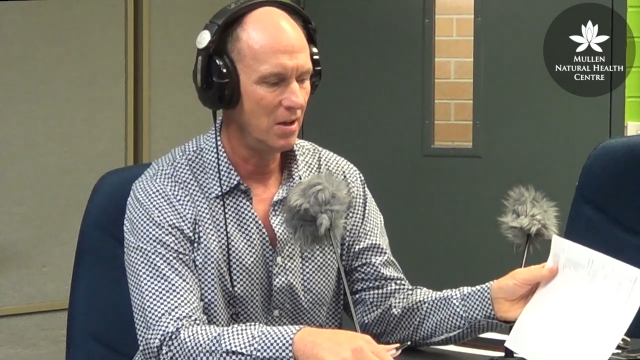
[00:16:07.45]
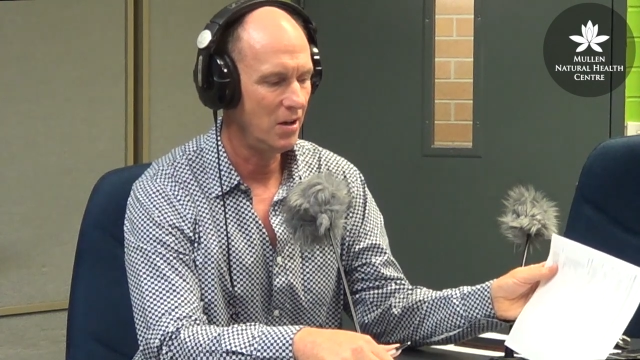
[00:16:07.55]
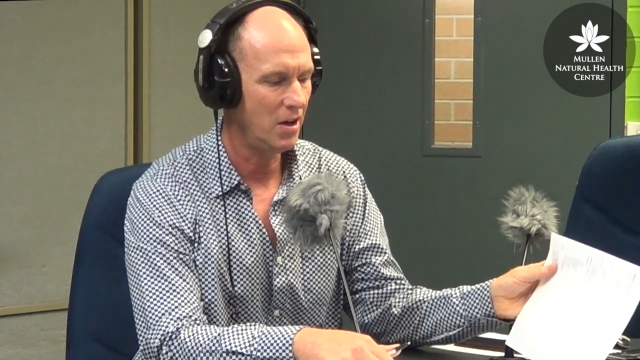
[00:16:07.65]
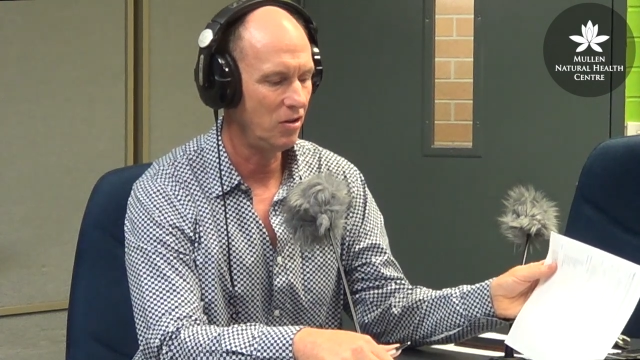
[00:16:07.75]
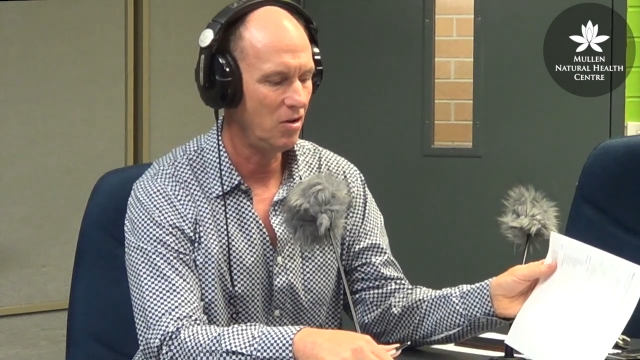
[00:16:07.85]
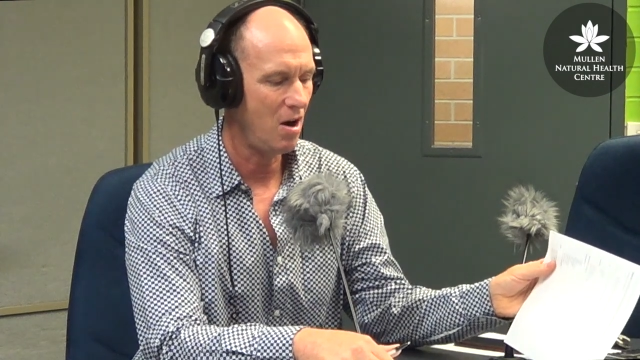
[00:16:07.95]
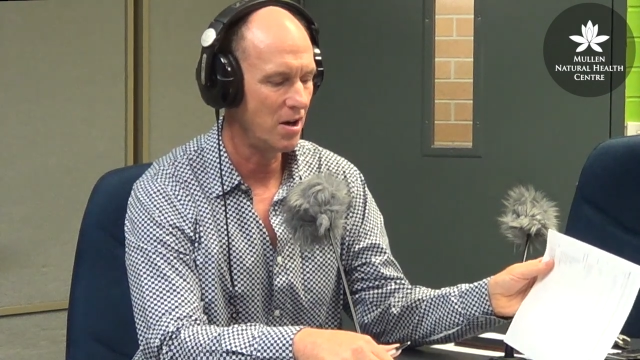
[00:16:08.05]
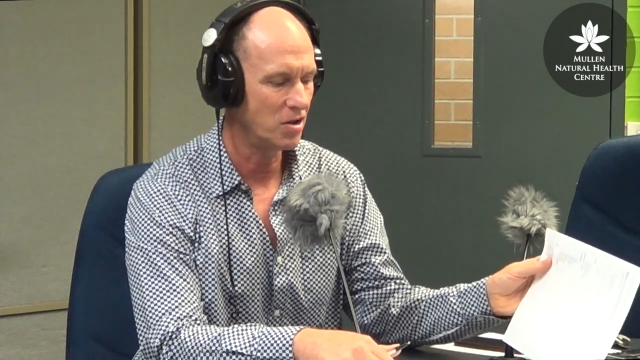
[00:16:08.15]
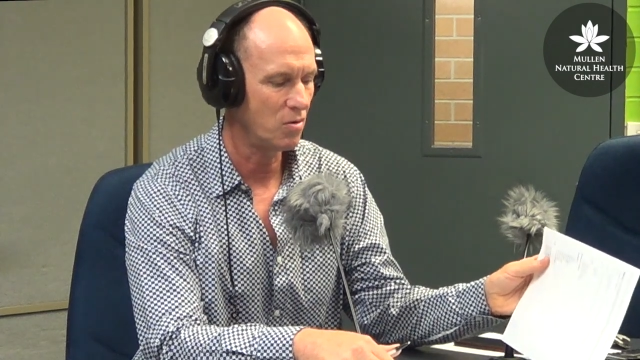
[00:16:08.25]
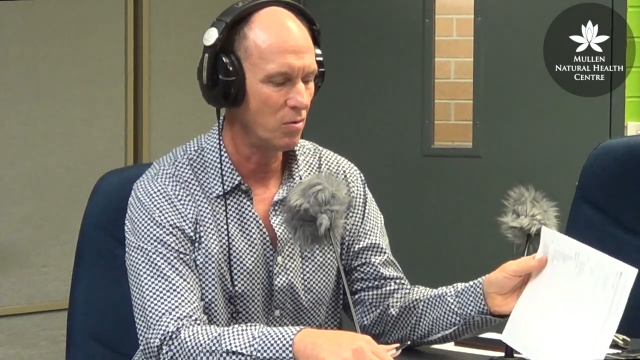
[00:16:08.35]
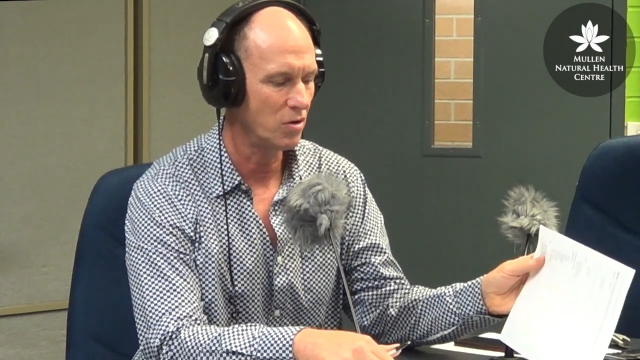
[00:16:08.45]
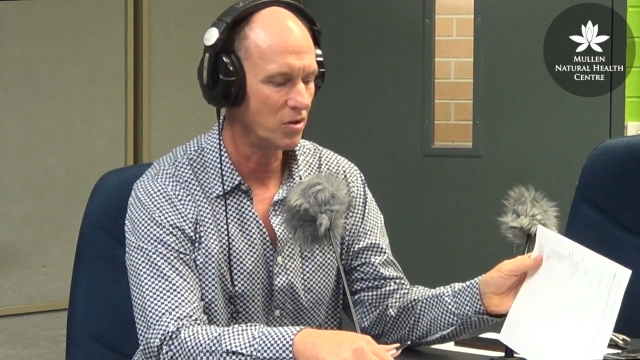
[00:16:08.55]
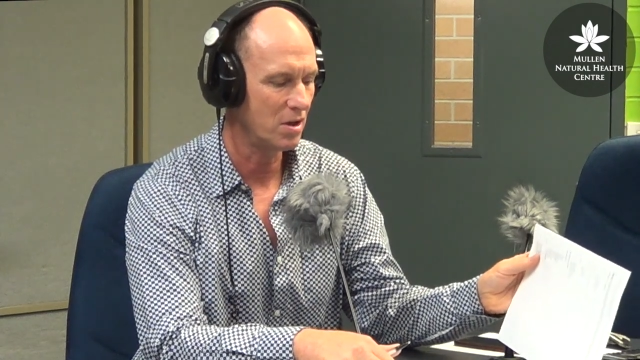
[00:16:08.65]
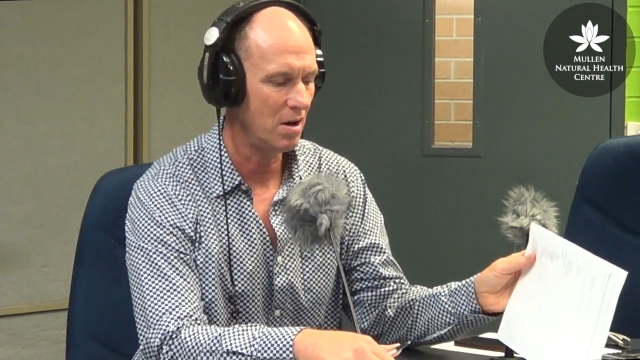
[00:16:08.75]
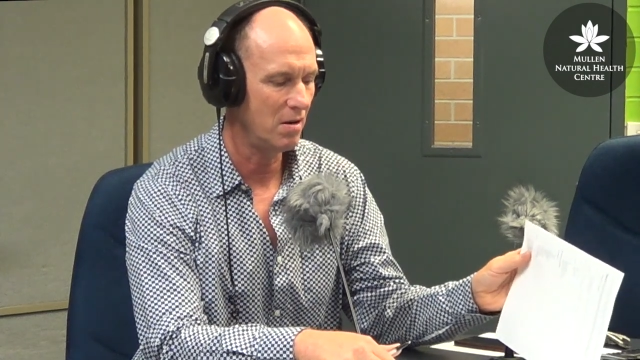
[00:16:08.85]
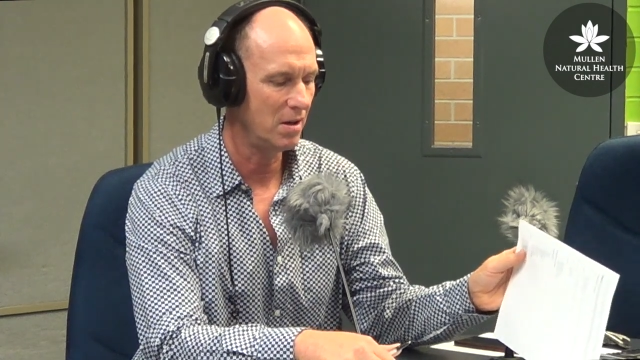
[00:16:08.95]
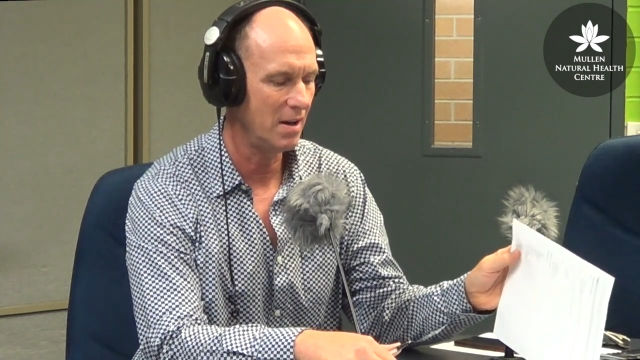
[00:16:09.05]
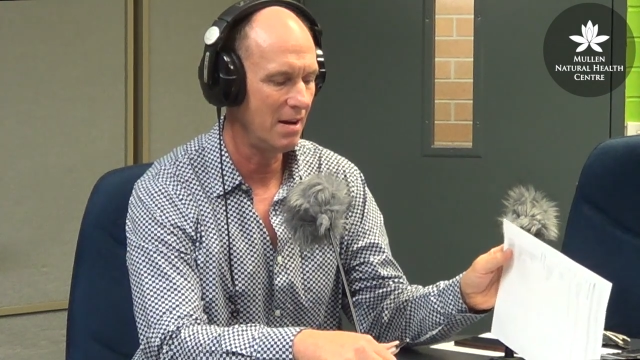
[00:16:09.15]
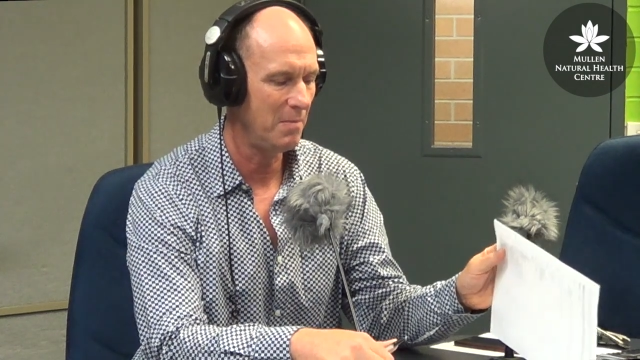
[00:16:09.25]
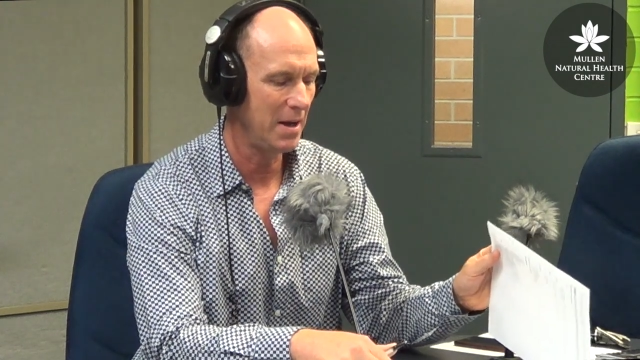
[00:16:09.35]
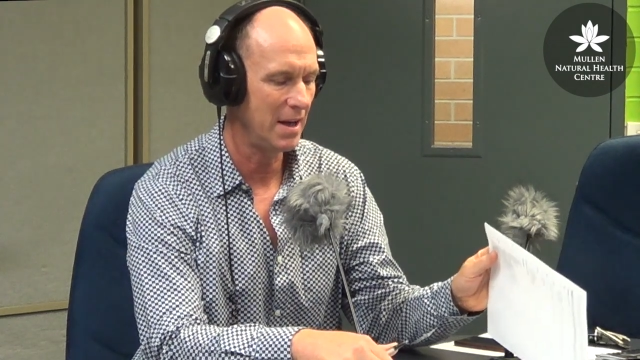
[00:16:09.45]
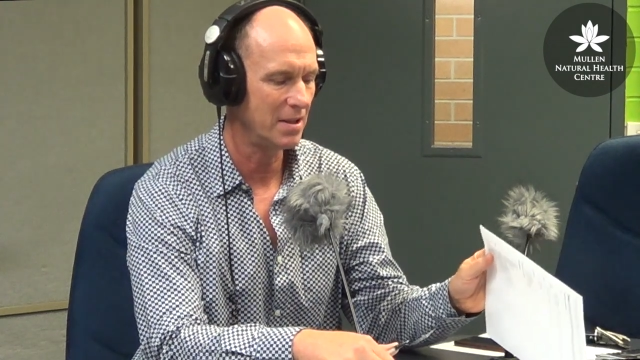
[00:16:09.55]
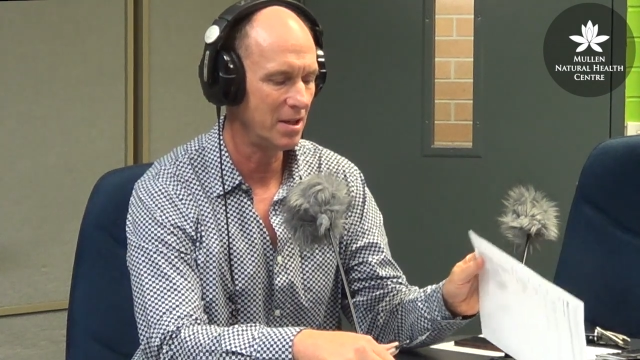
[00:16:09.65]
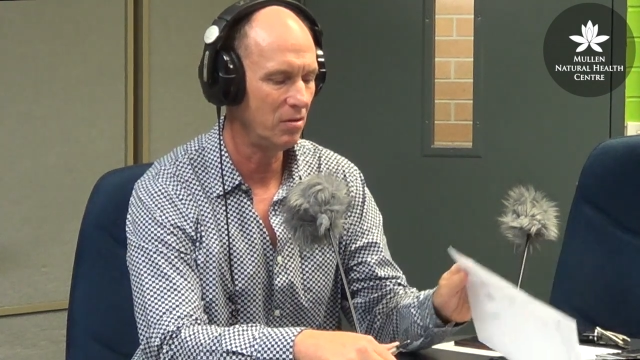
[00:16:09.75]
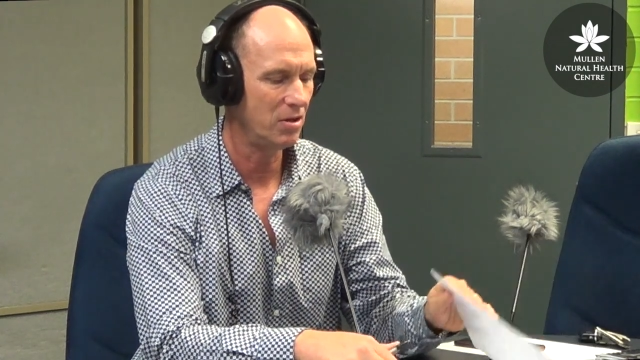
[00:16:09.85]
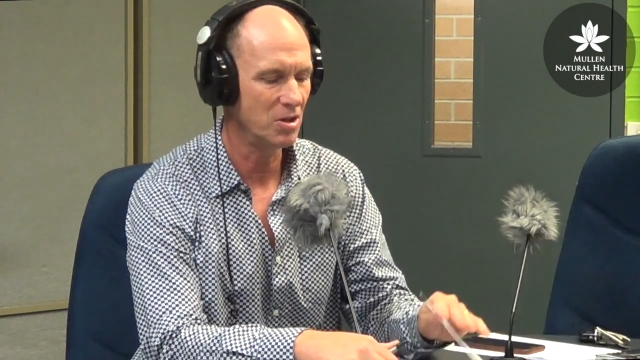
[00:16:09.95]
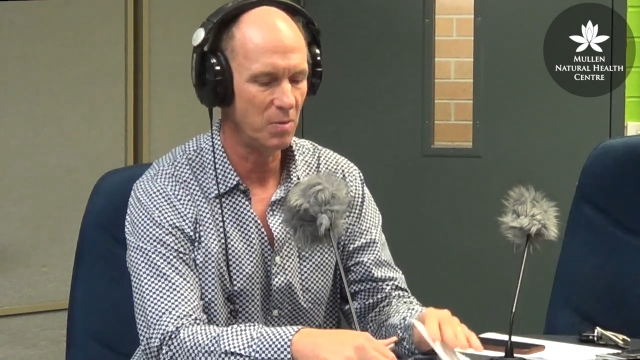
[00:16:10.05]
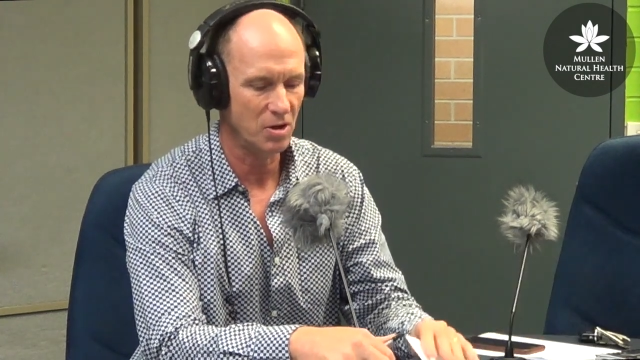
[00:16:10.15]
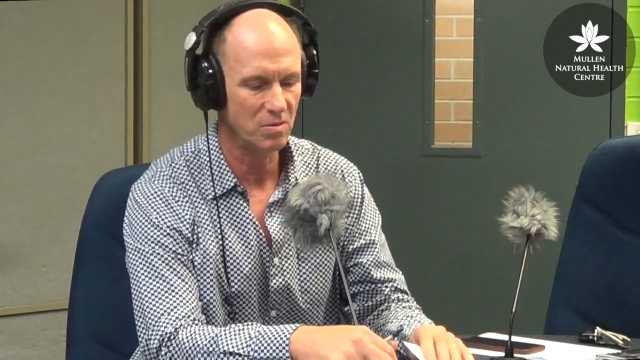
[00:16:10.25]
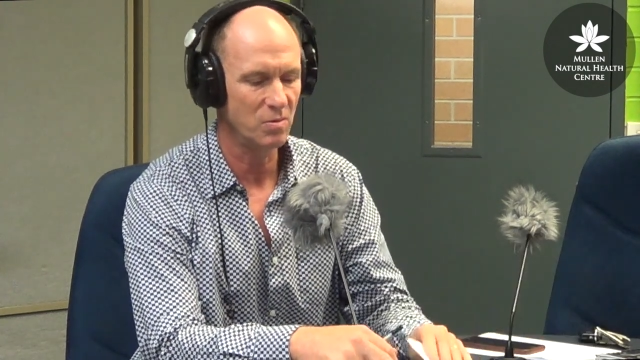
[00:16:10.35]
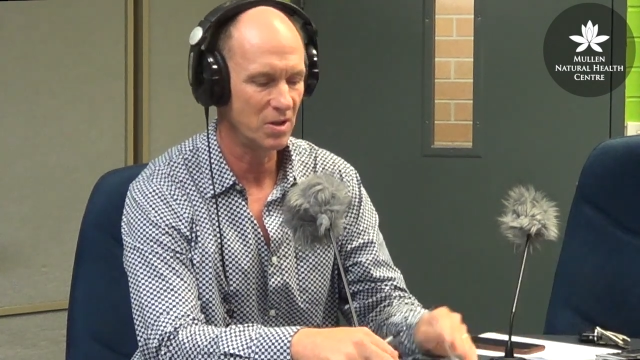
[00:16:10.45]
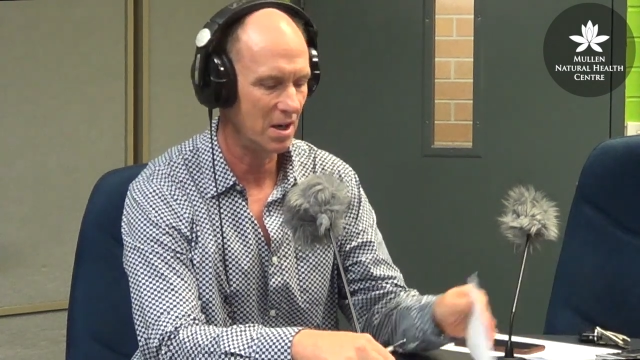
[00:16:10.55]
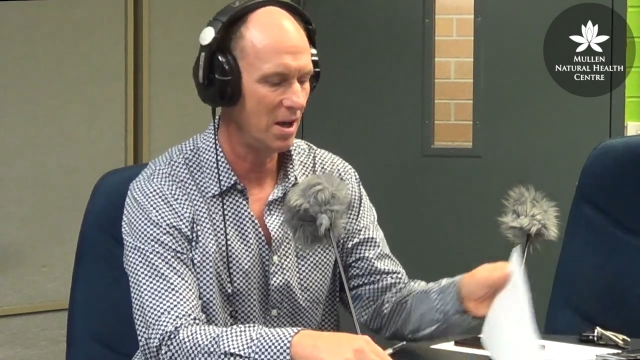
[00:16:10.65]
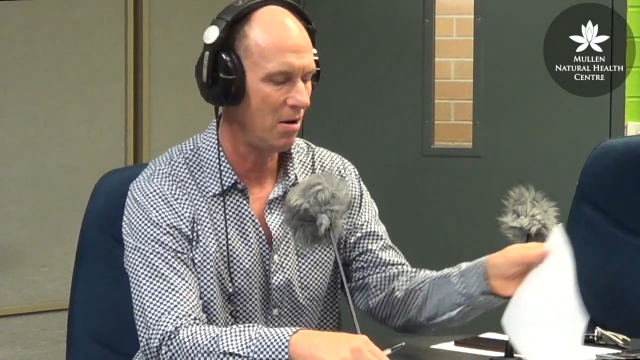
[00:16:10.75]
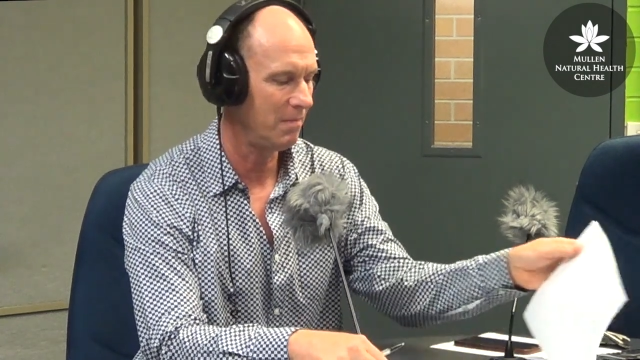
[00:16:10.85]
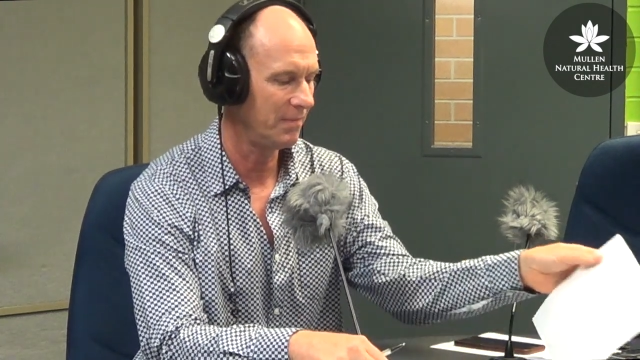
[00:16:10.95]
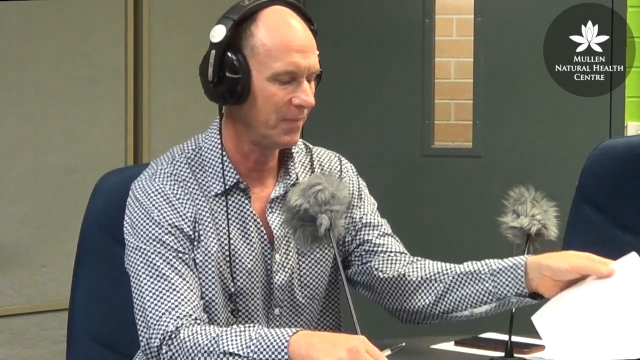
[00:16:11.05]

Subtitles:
diet is cornerstone, and being as healthy as possible is going to help.